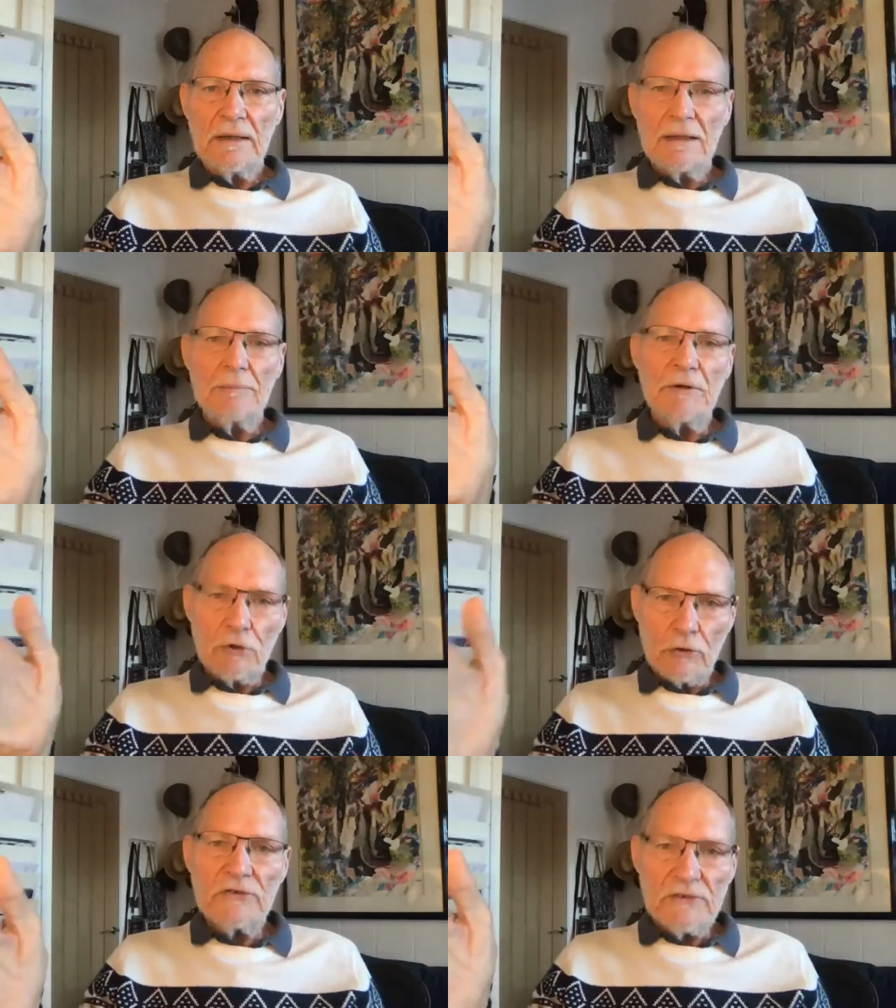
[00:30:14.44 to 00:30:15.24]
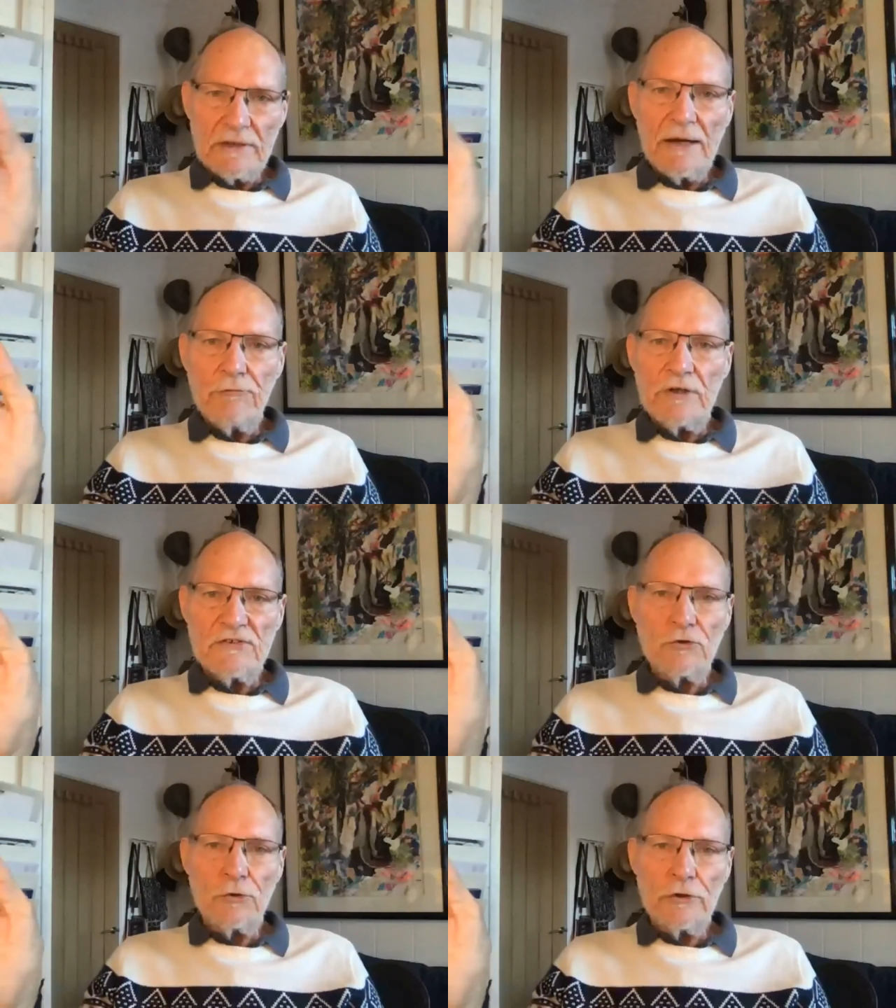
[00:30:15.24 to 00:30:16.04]
Because in every
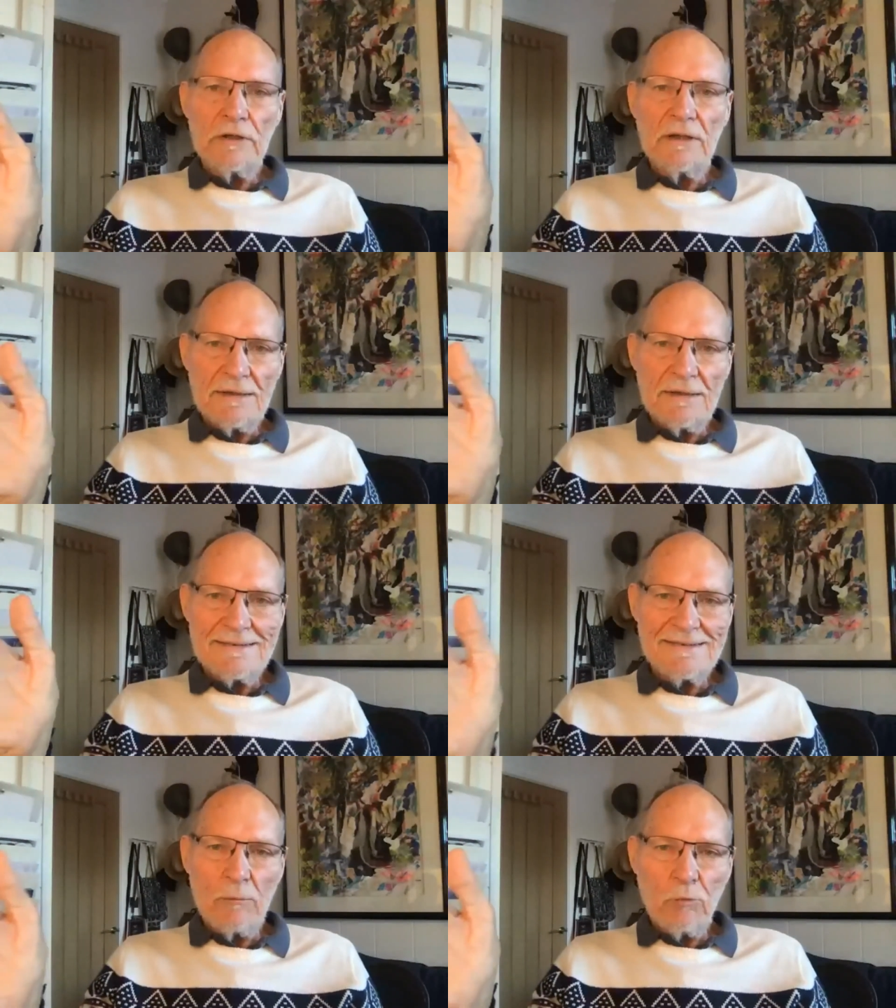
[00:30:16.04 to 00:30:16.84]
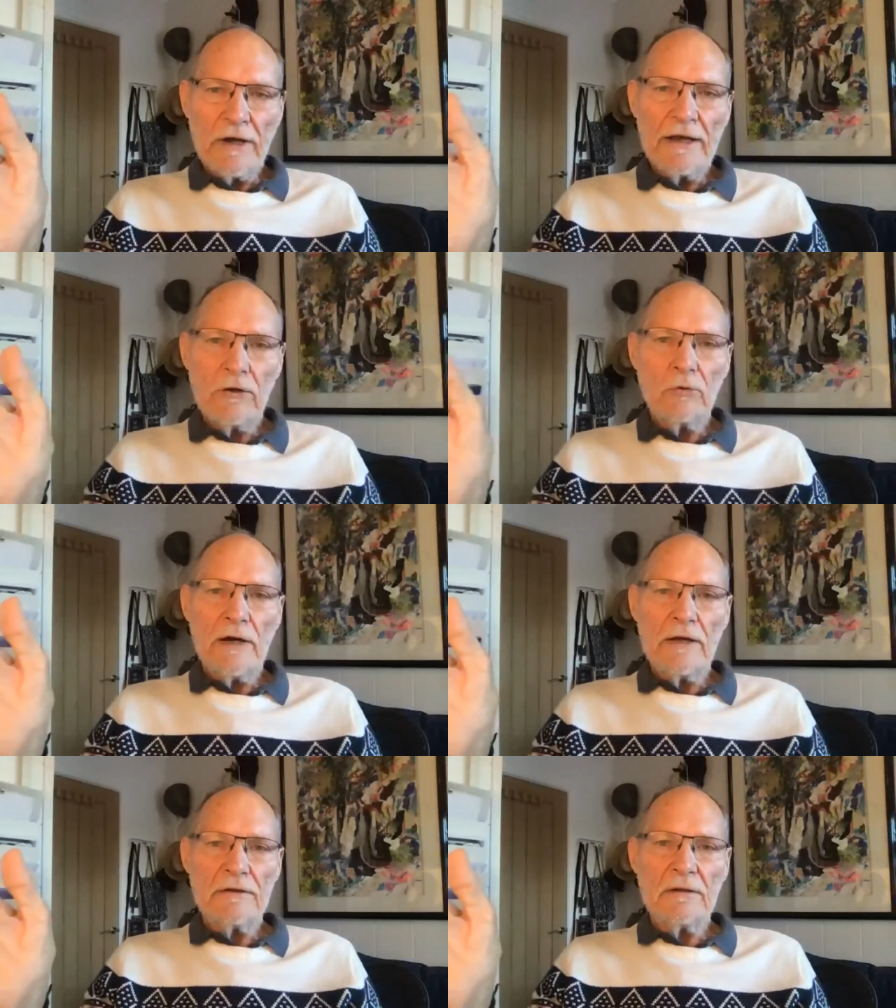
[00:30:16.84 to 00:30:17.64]
story, in some way or
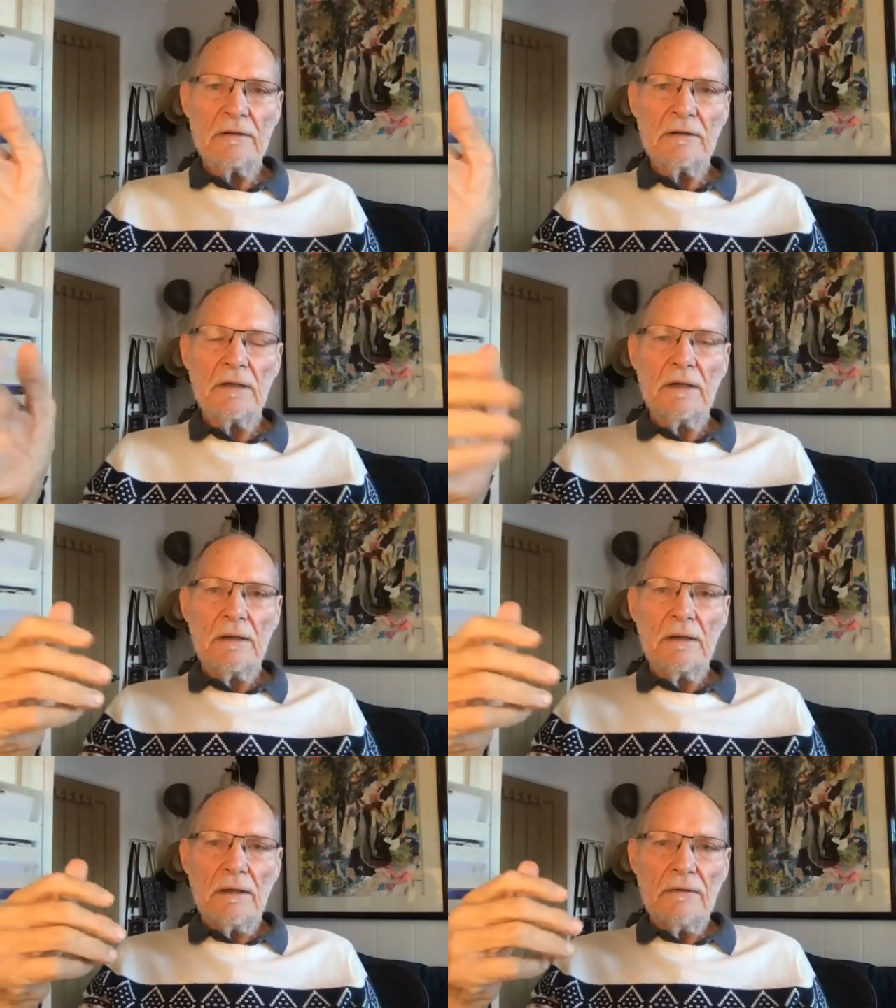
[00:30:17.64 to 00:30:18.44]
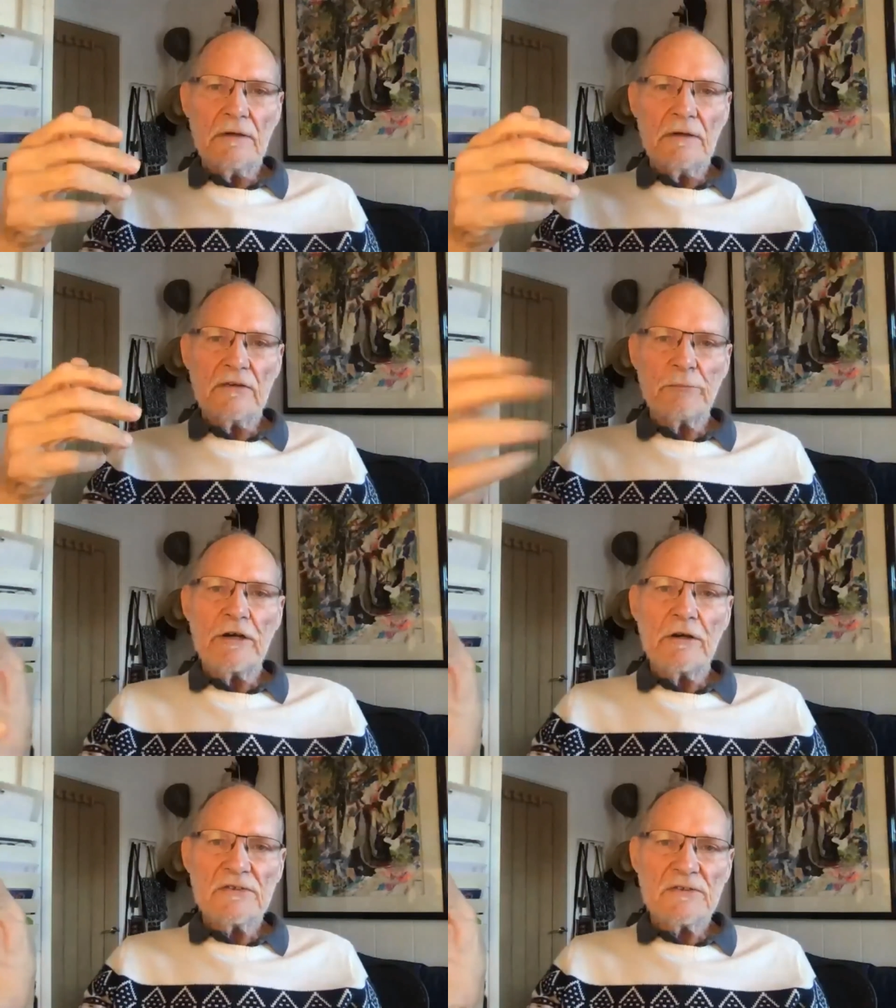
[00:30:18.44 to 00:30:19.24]
other, the
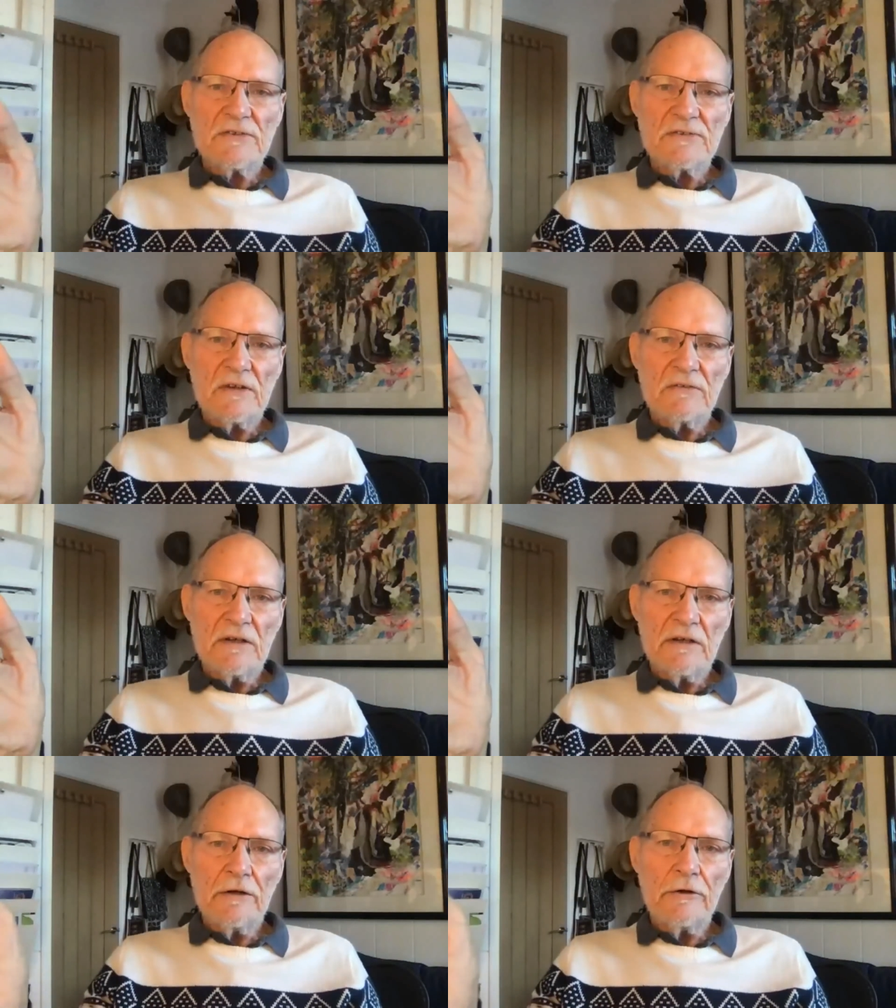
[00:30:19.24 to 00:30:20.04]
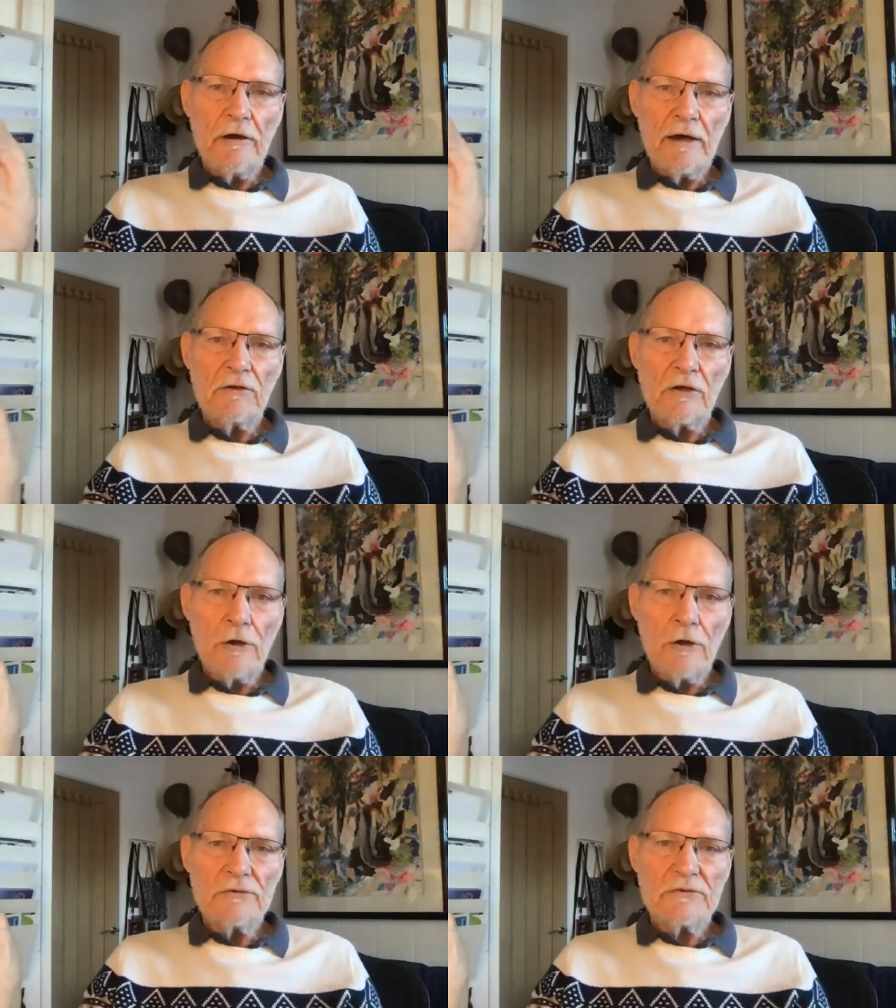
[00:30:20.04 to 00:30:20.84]
experiences that the hero
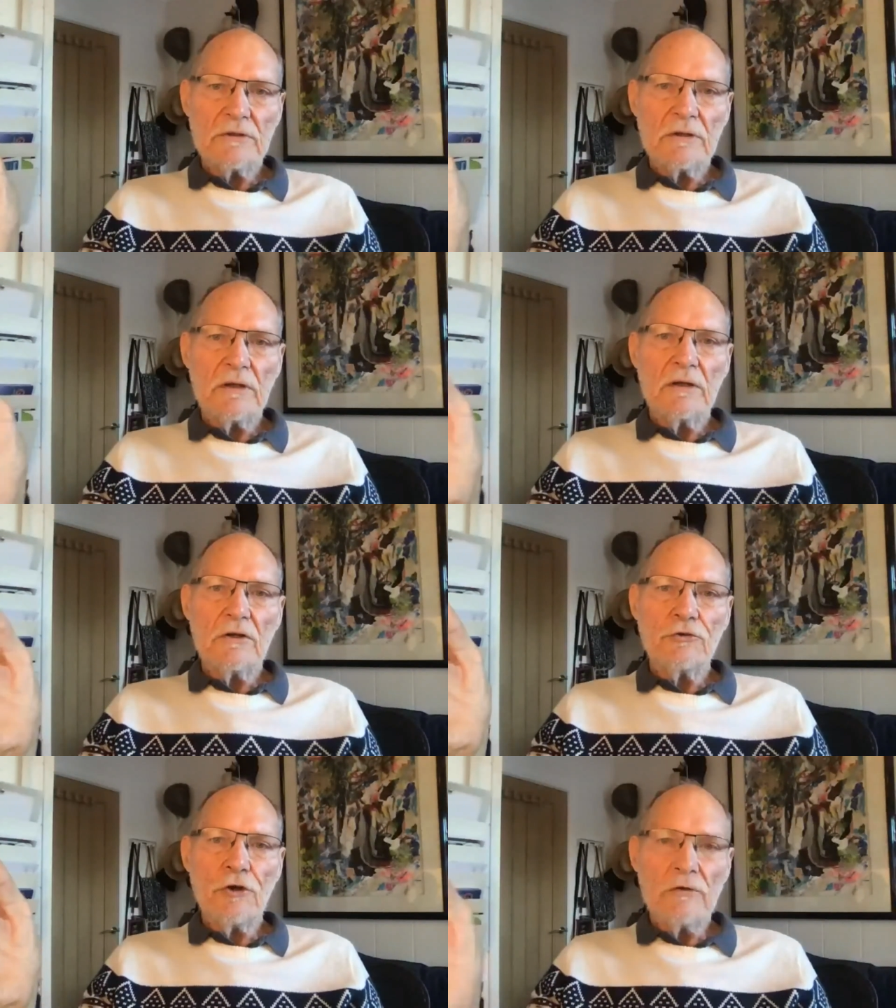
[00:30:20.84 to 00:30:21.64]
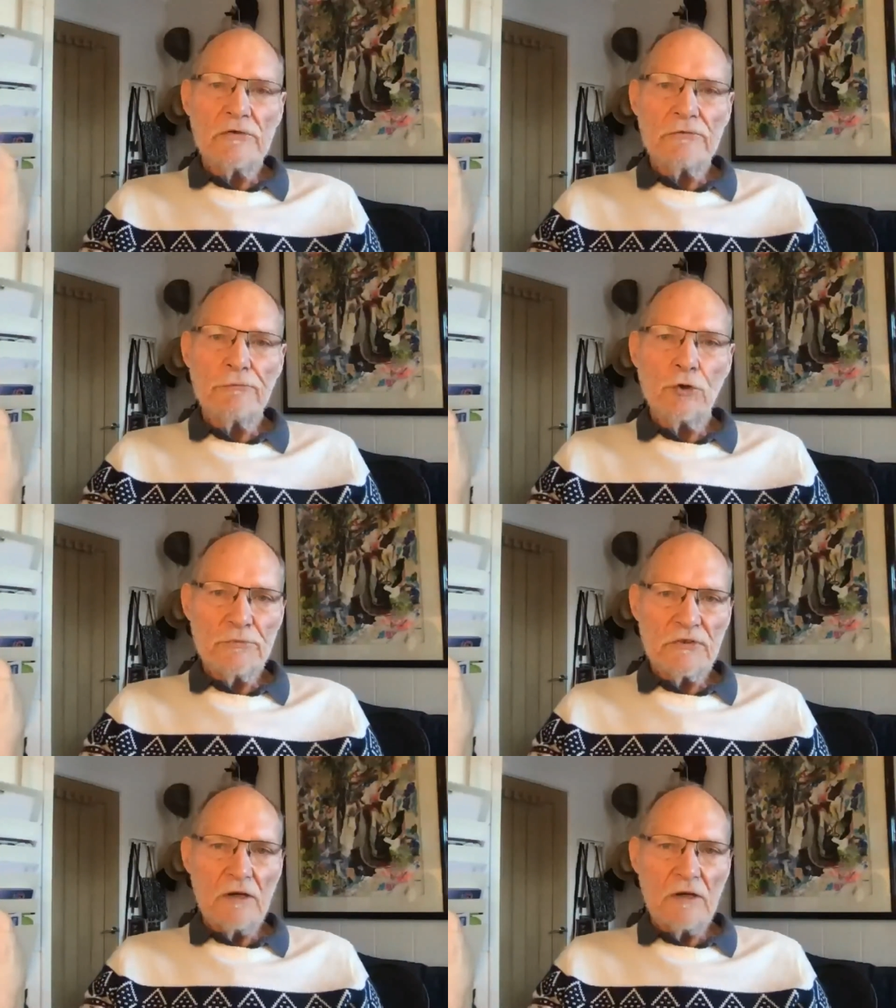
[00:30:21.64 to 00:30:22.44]
undergoes
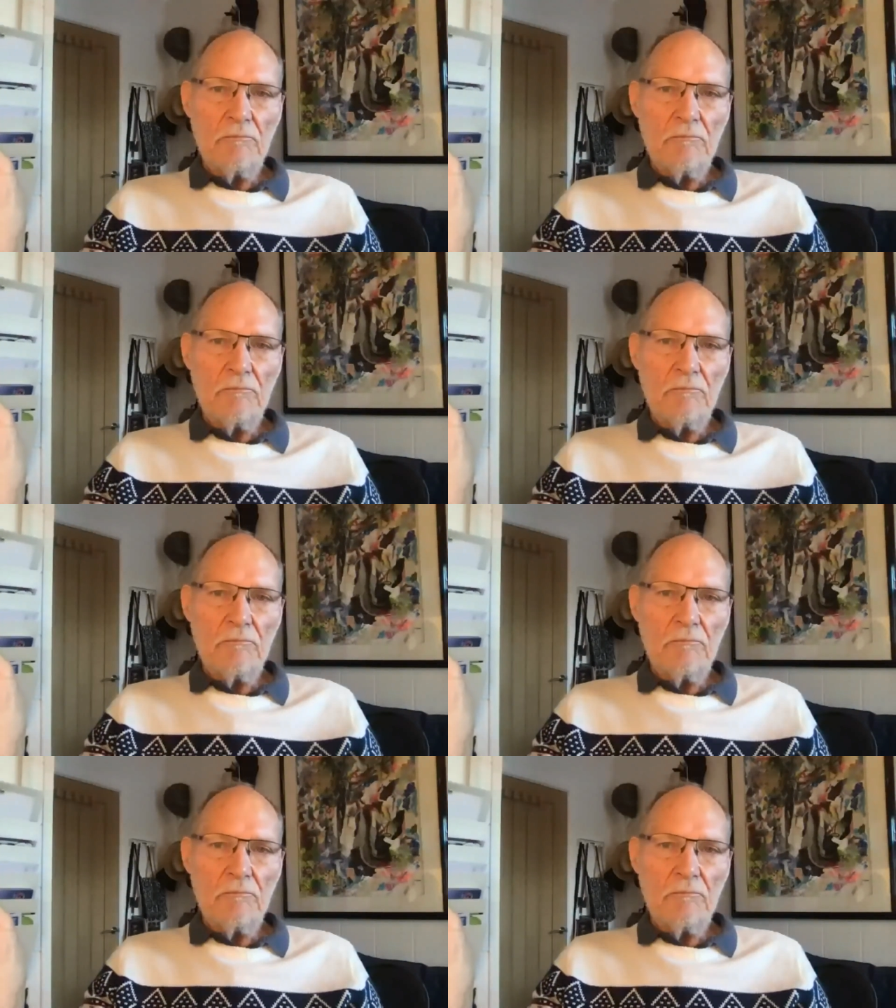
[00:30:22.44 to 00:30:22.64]
transforms him.